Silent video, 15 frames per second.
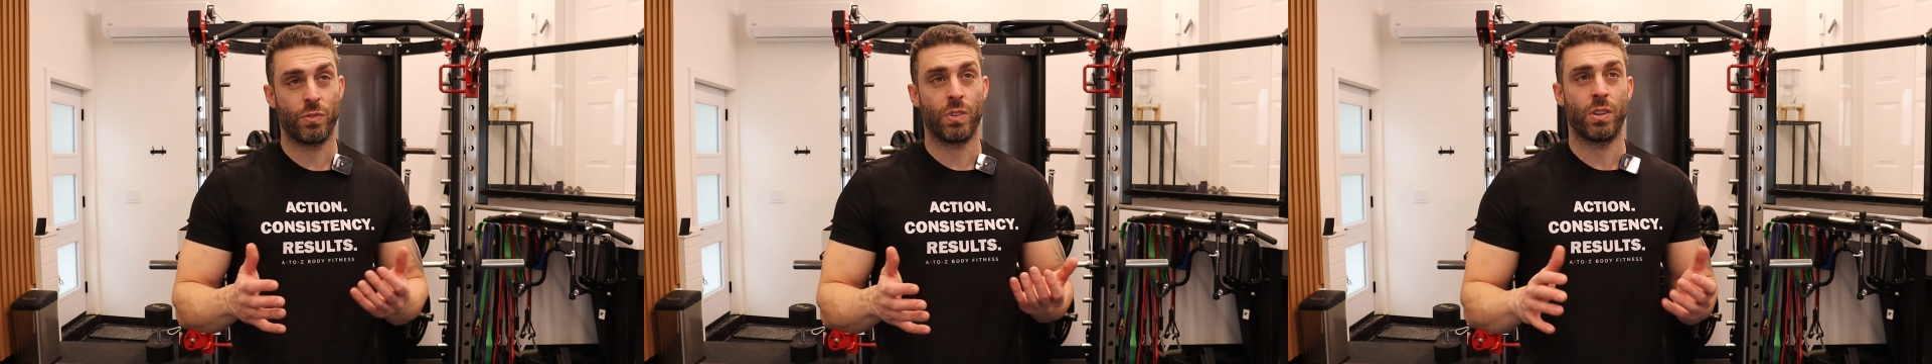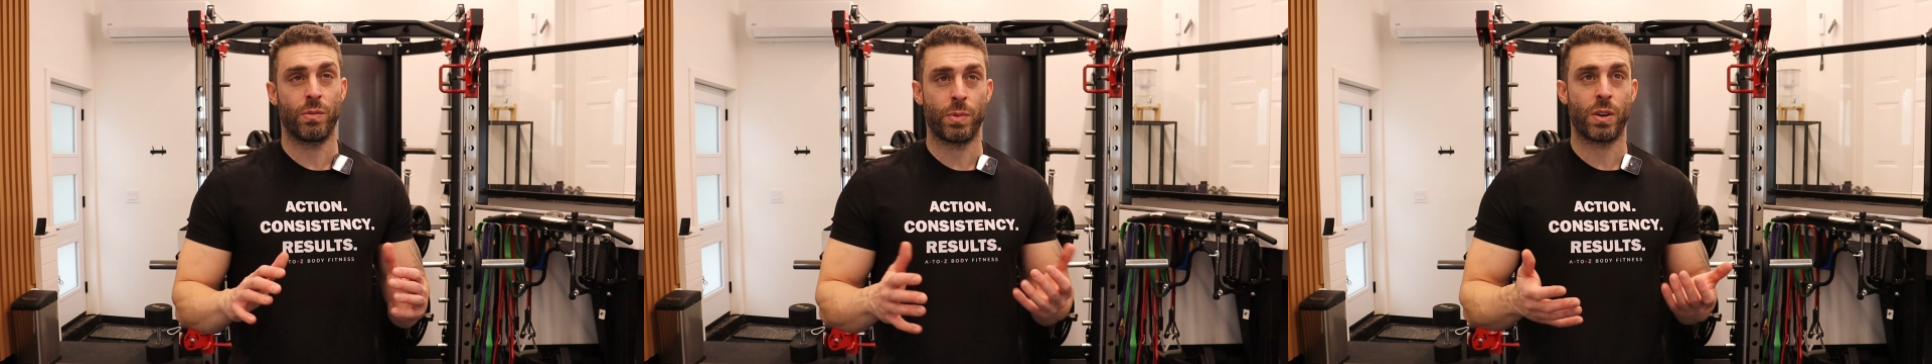
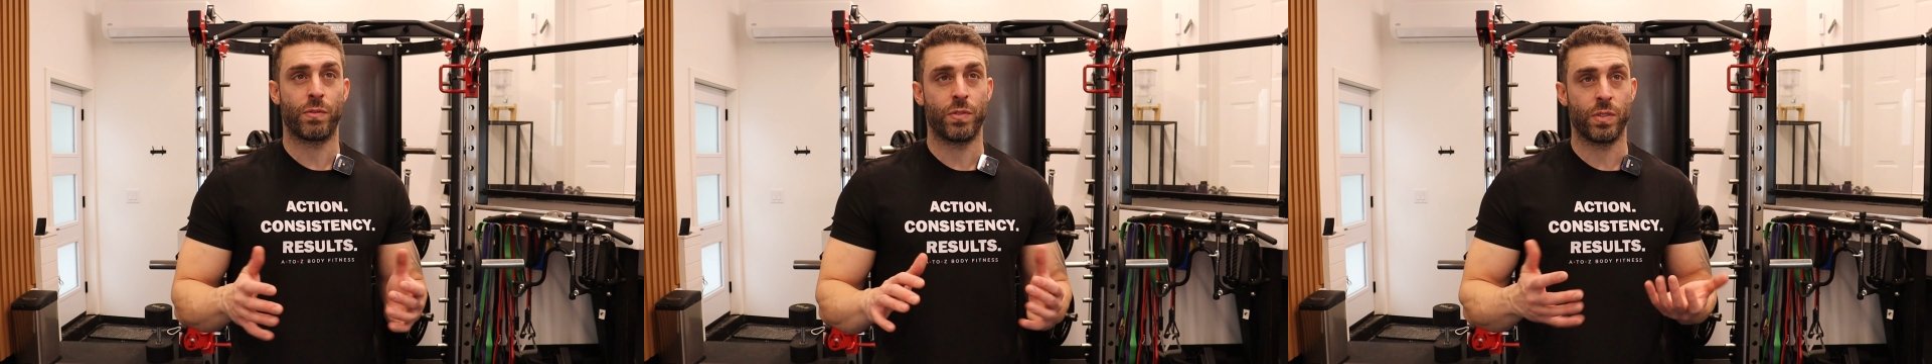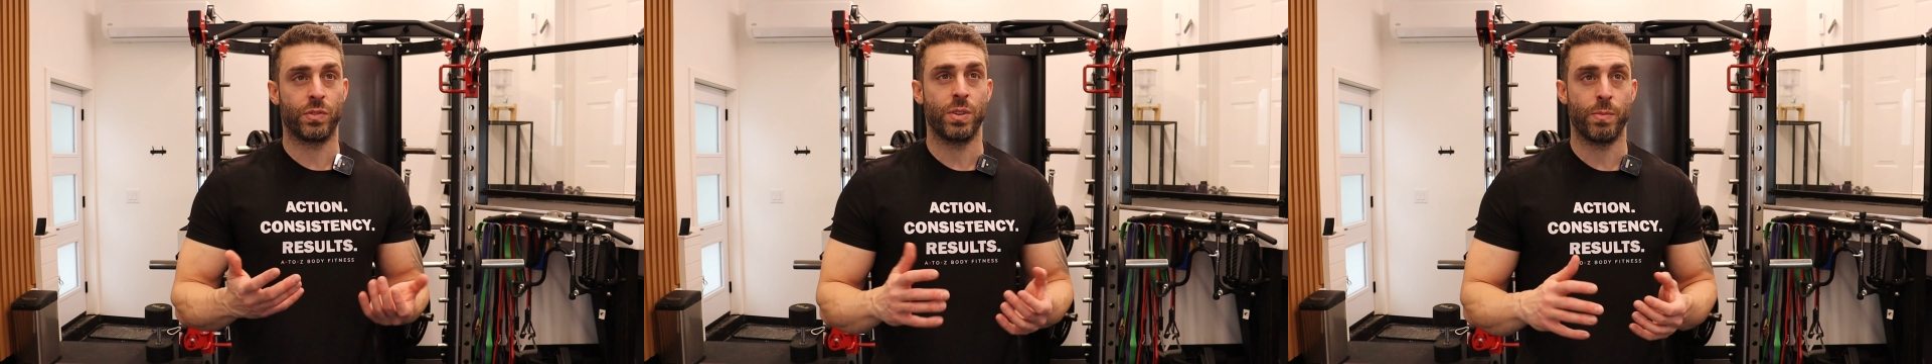
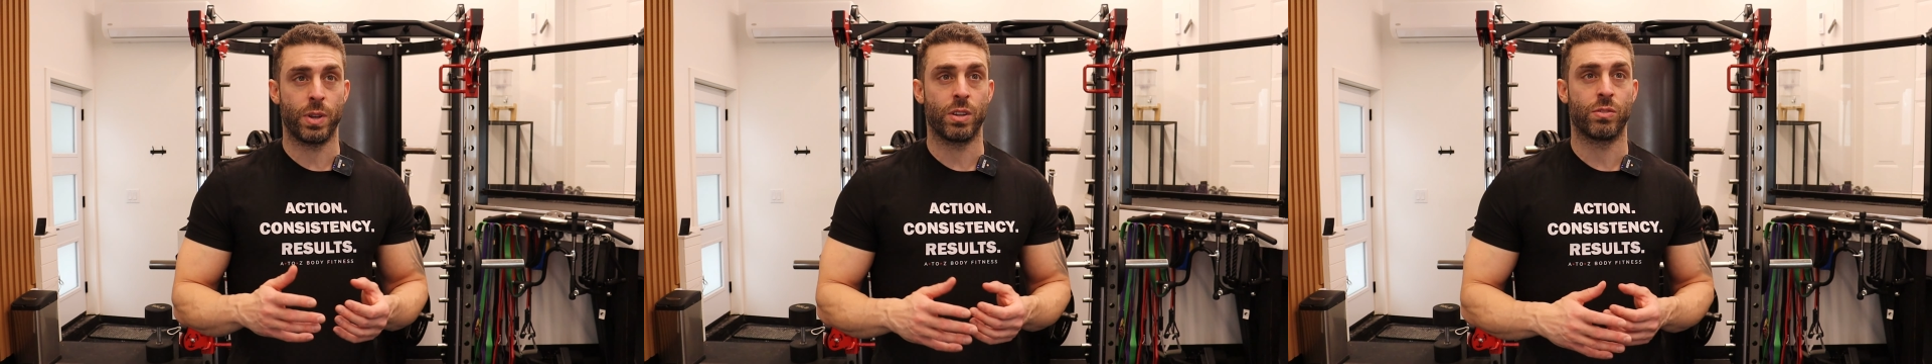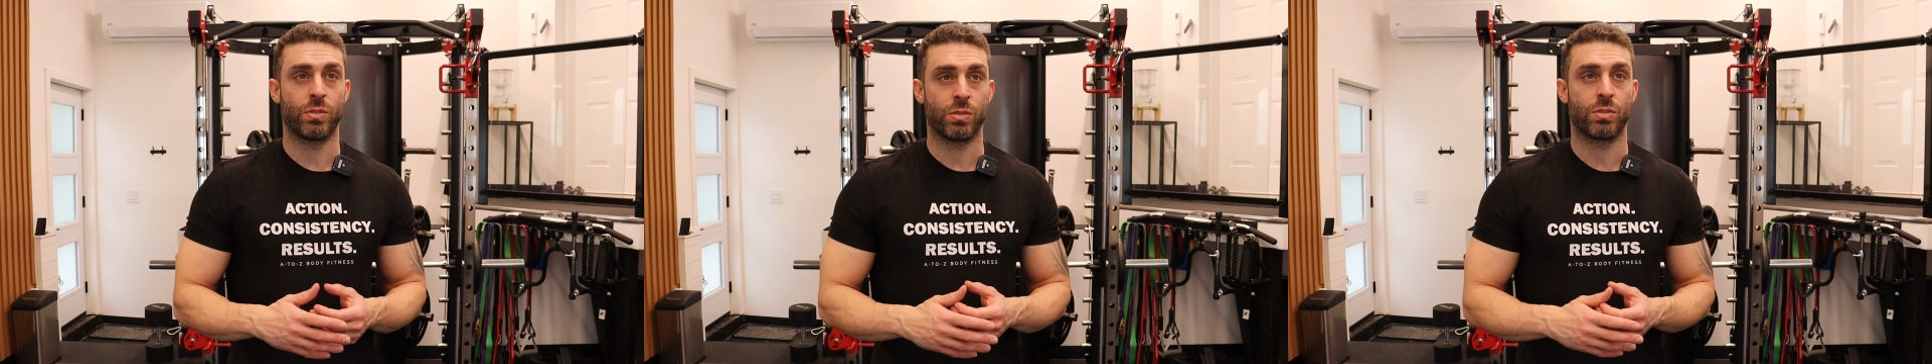about fifty
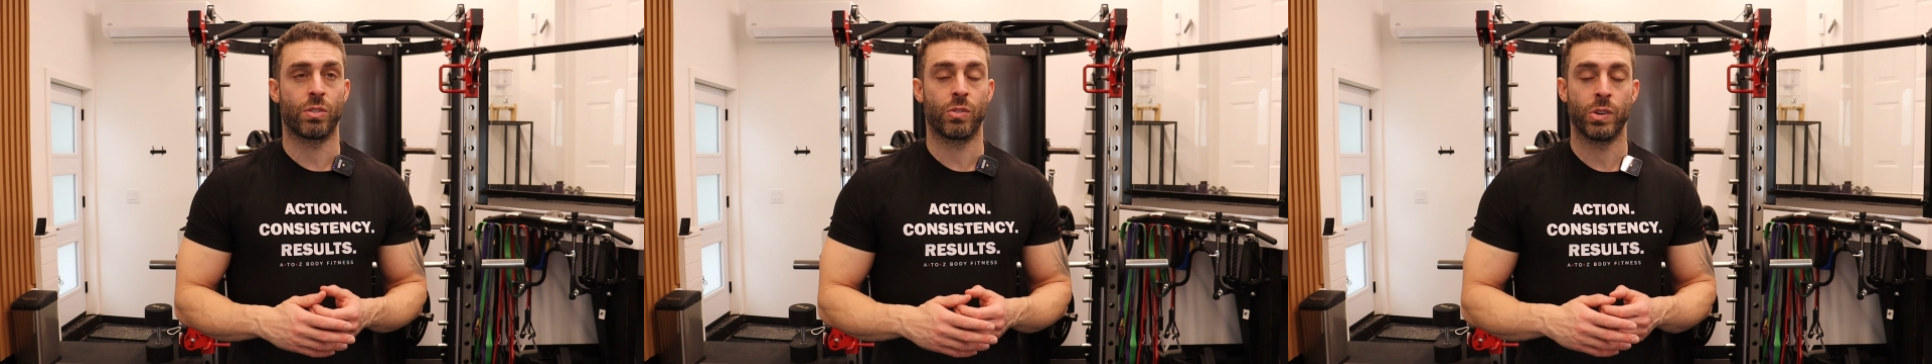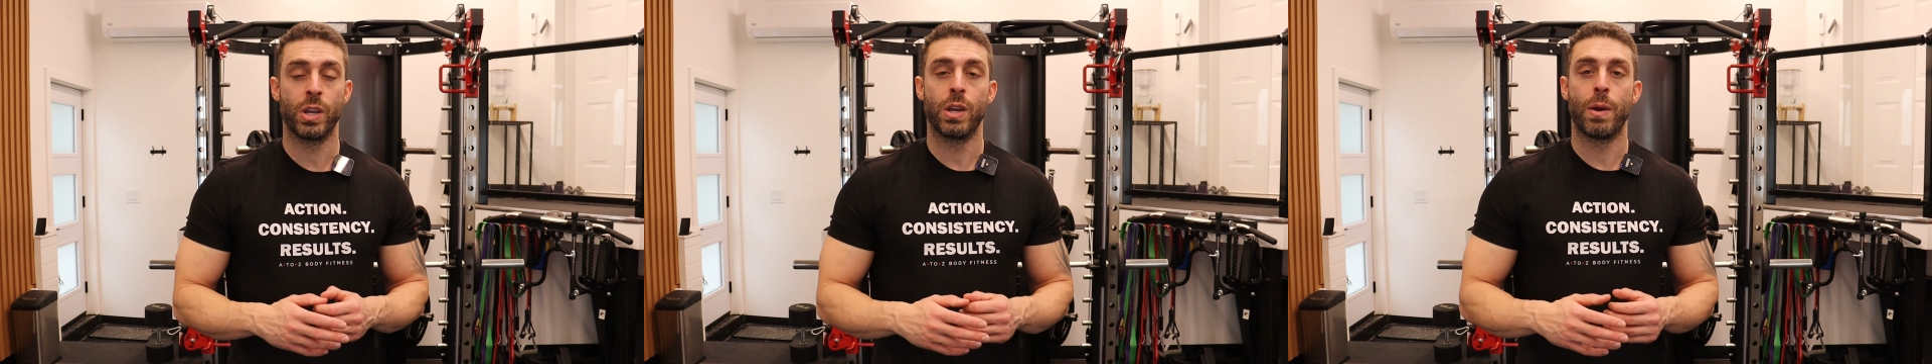minutes or
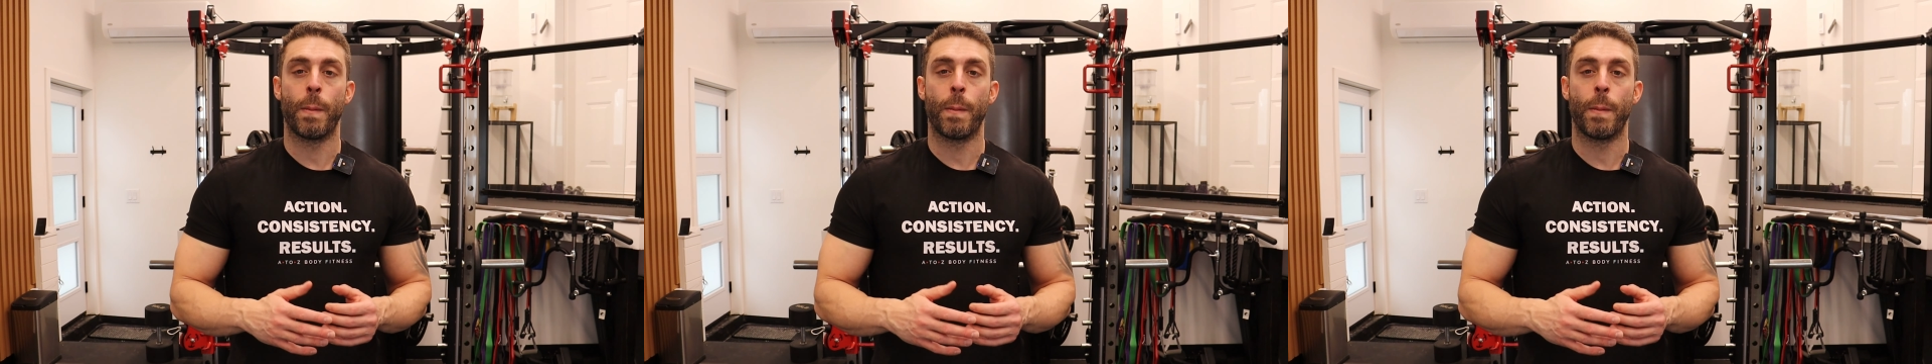so,